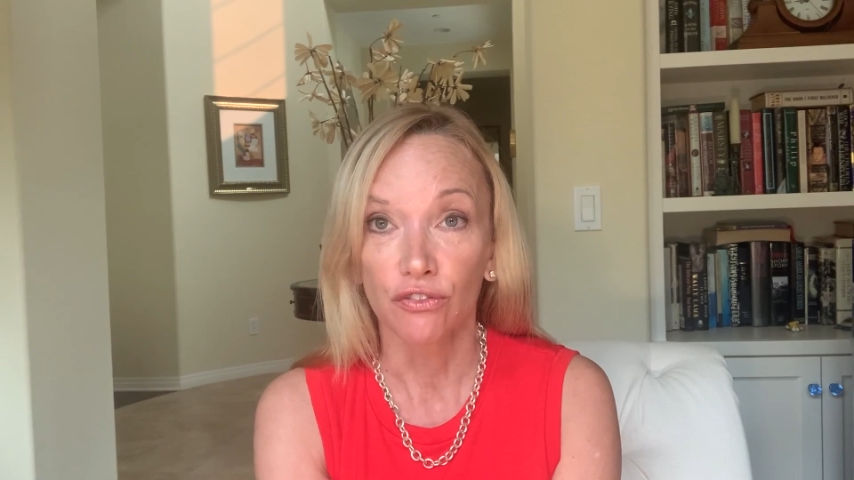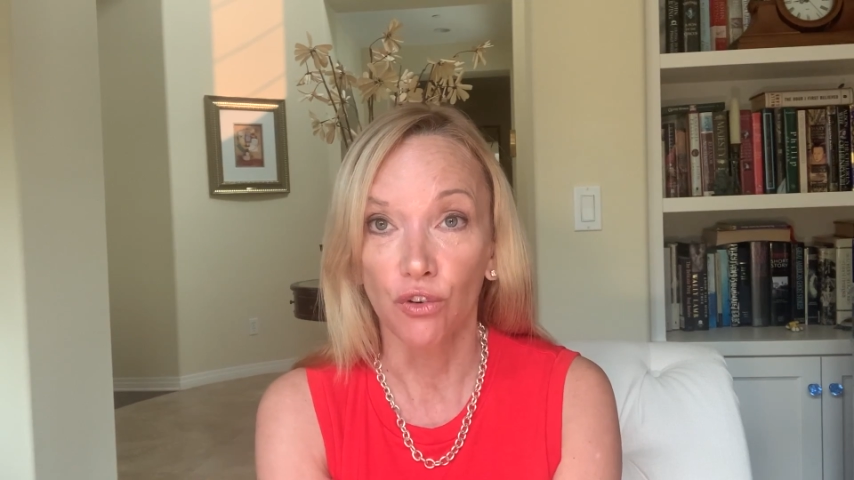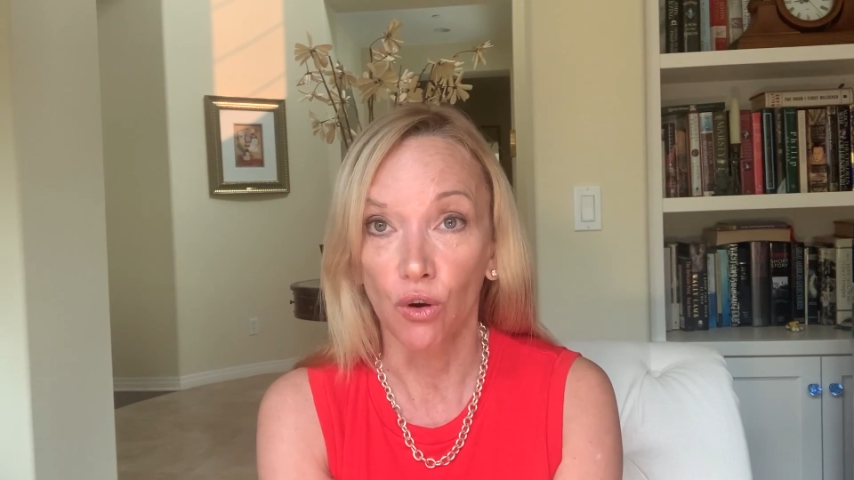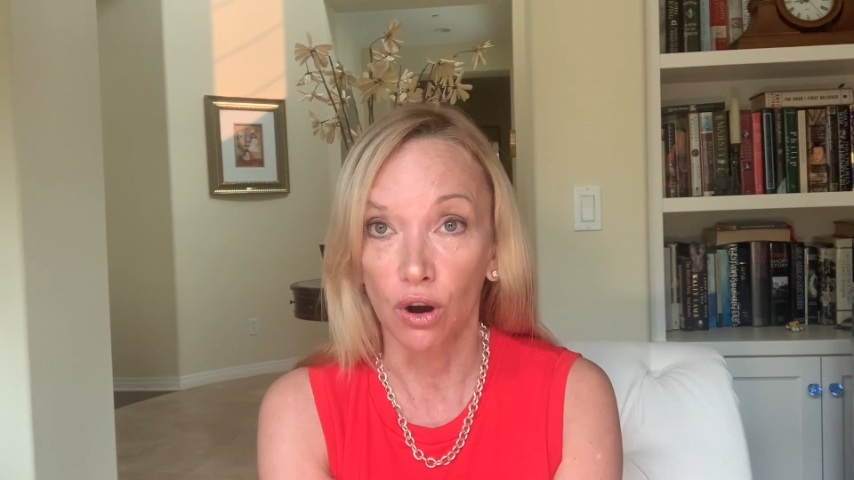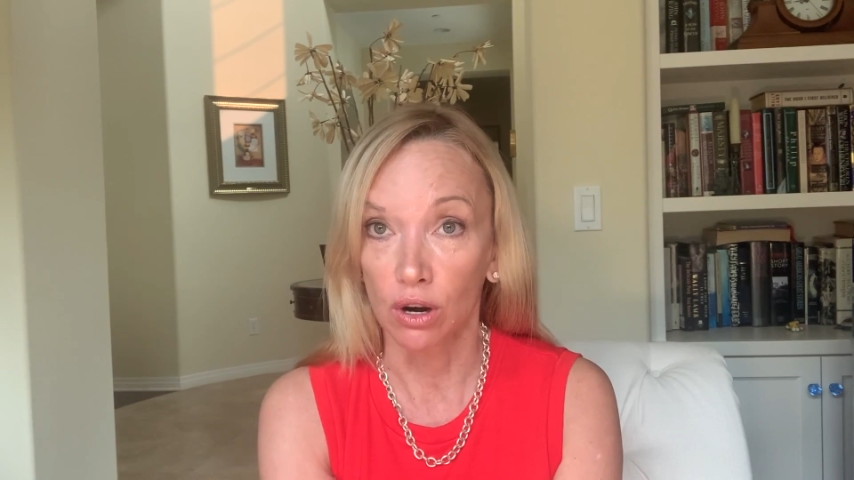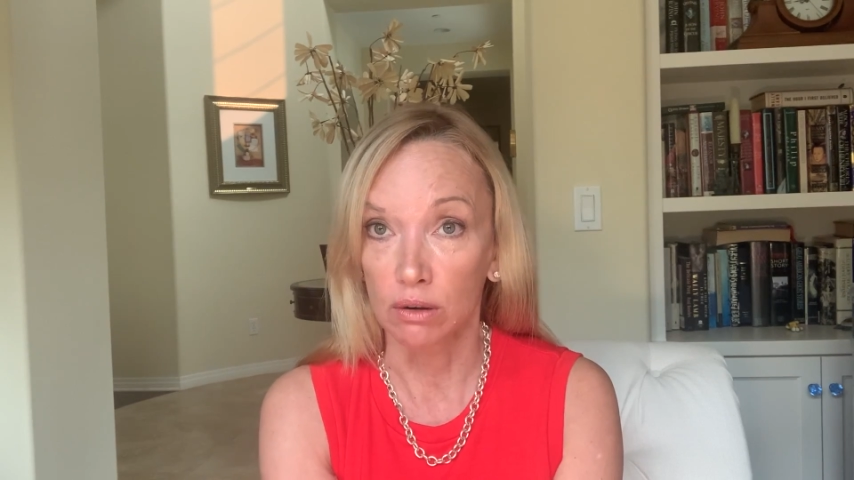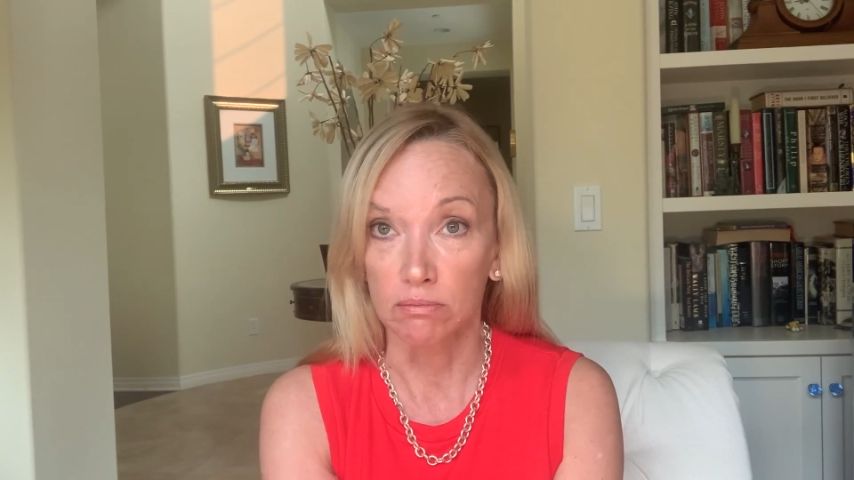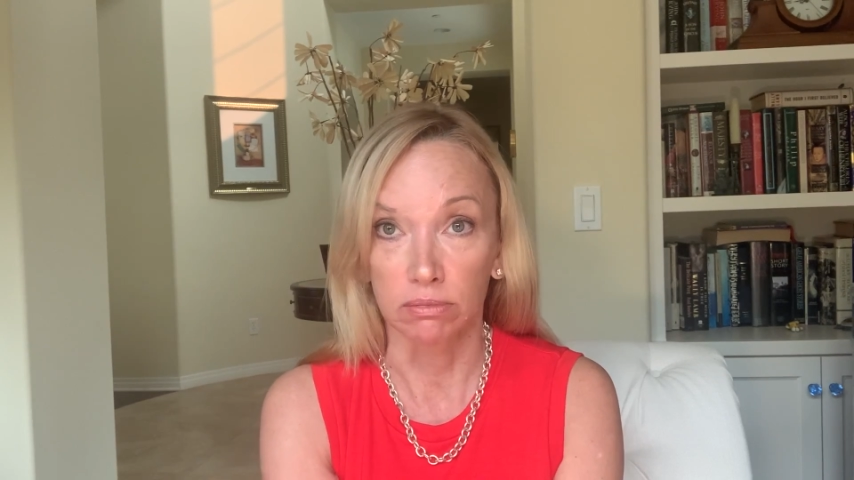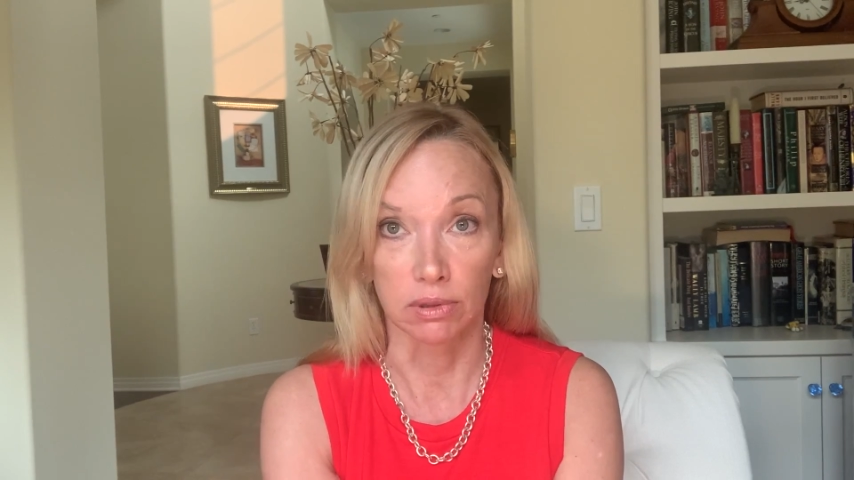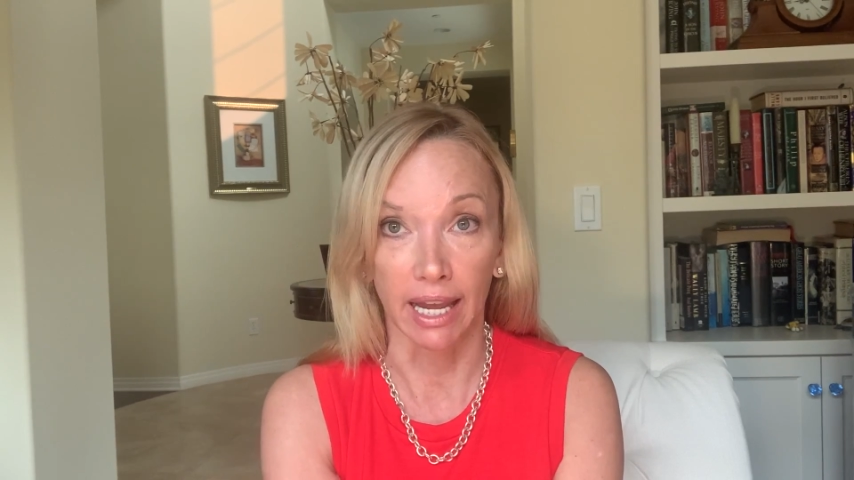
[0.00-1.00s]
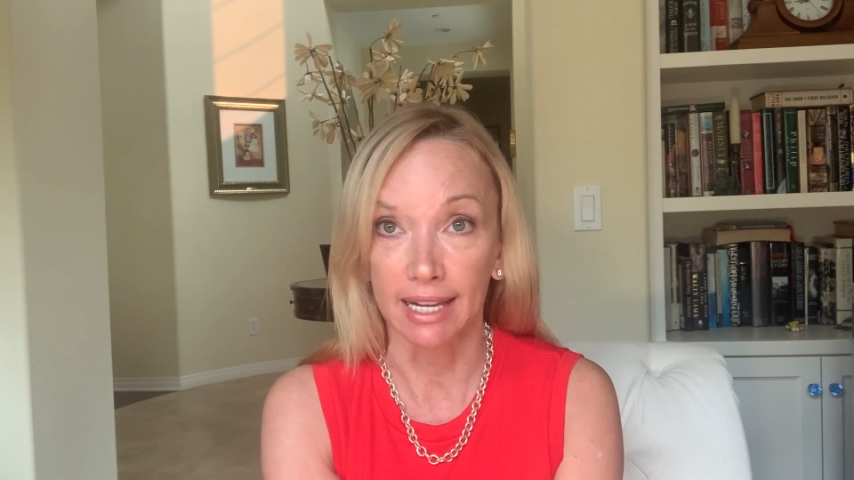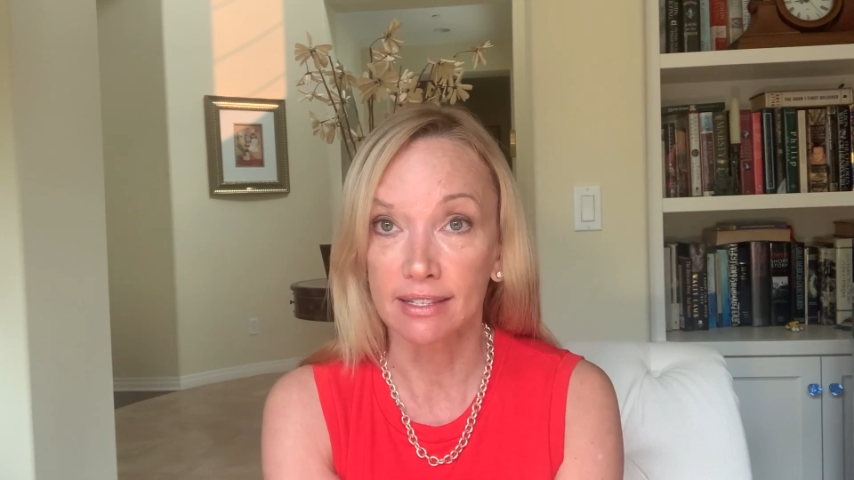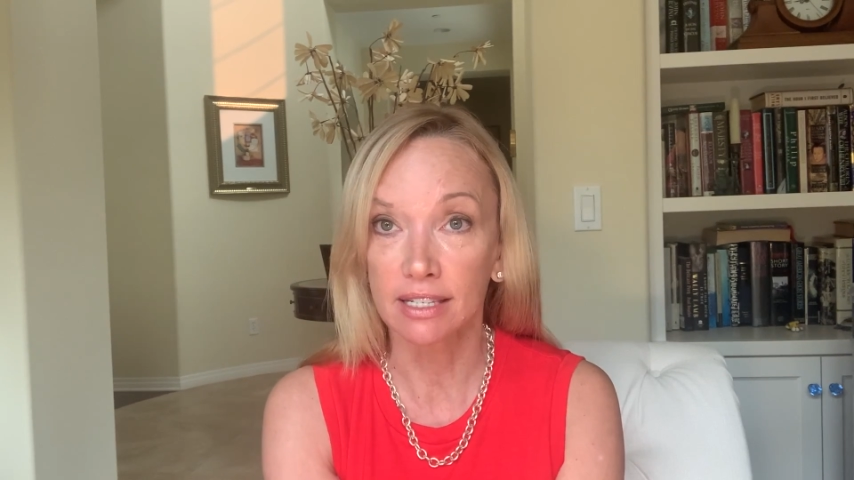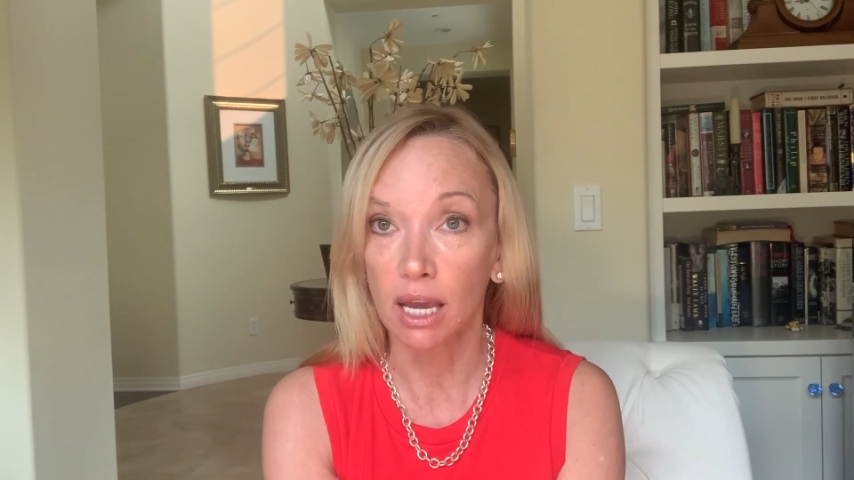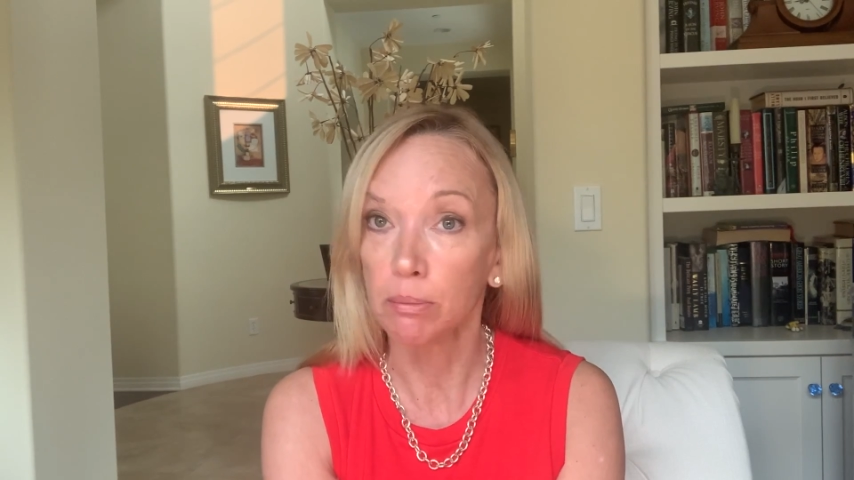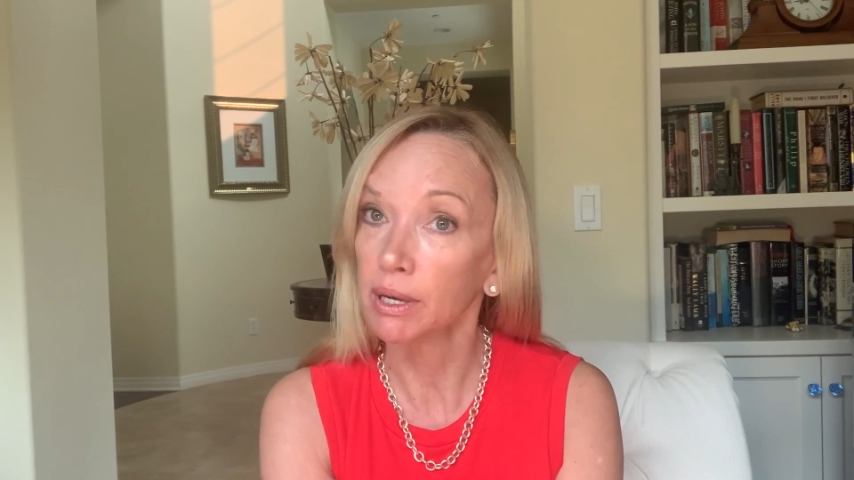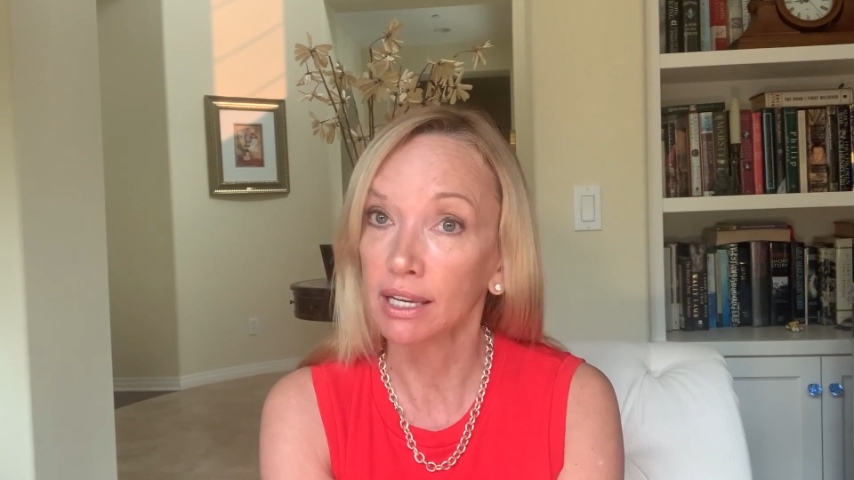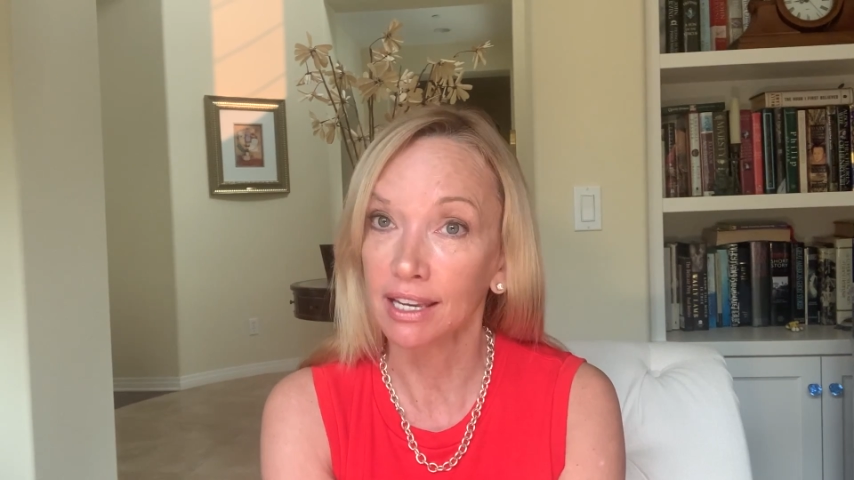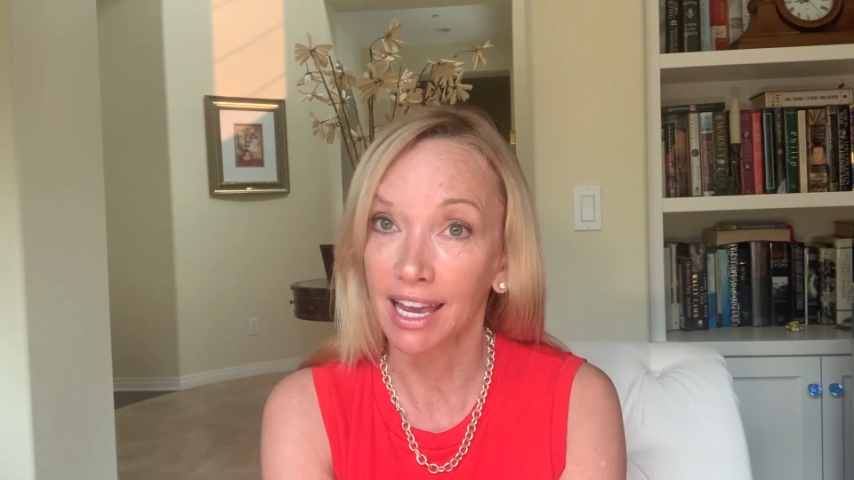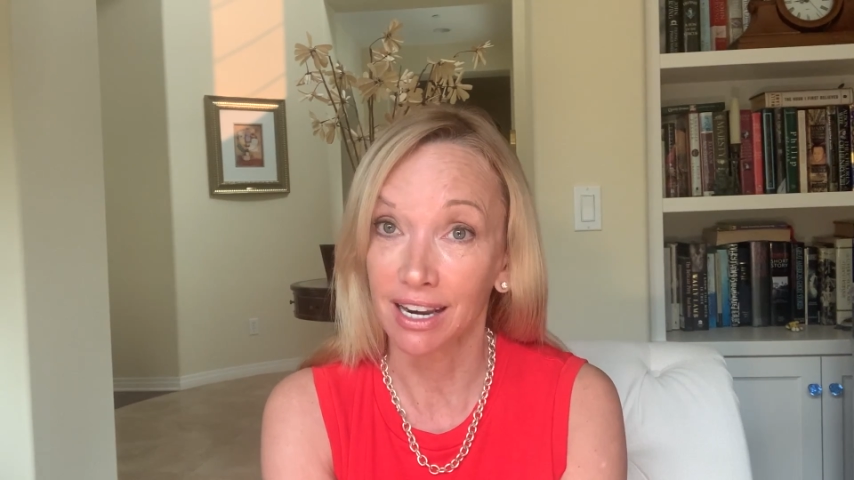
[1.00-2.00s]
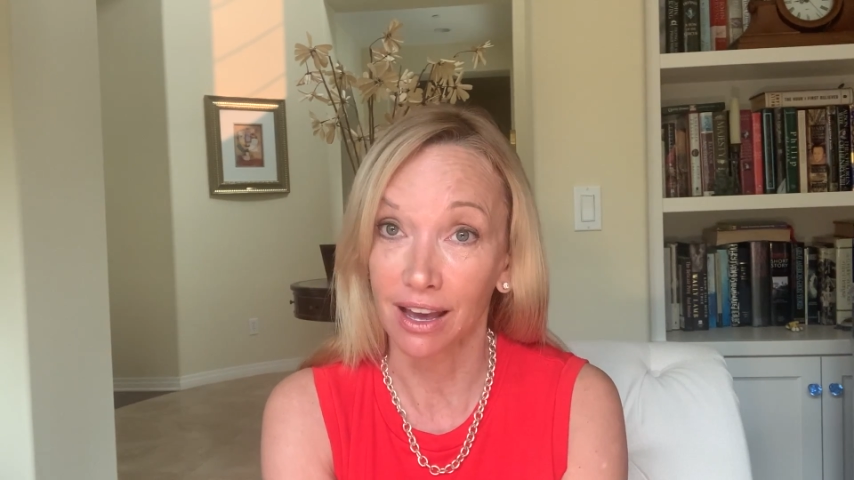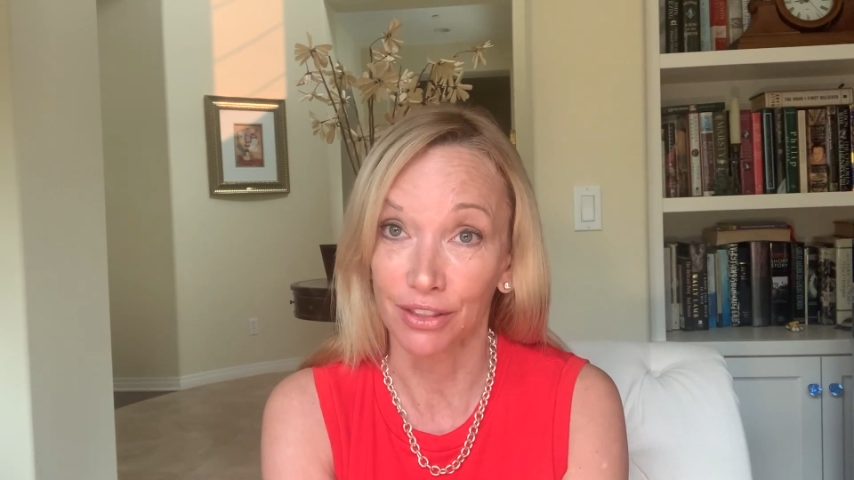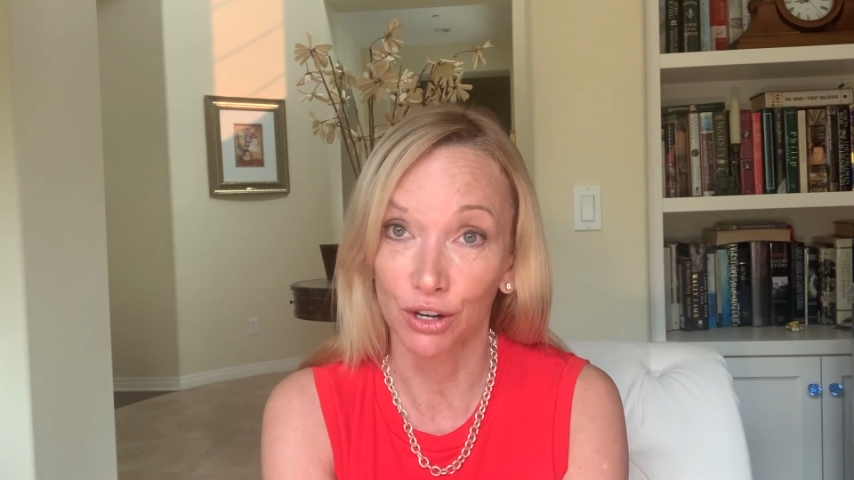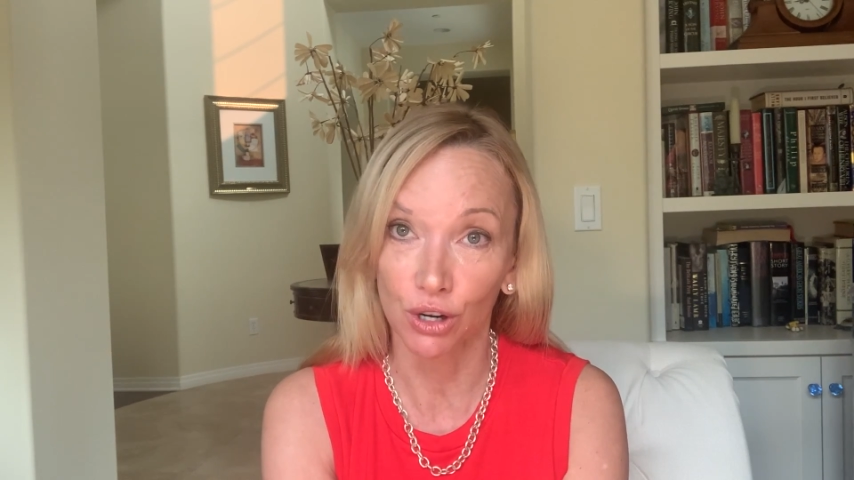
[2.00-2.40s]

for landscaping and other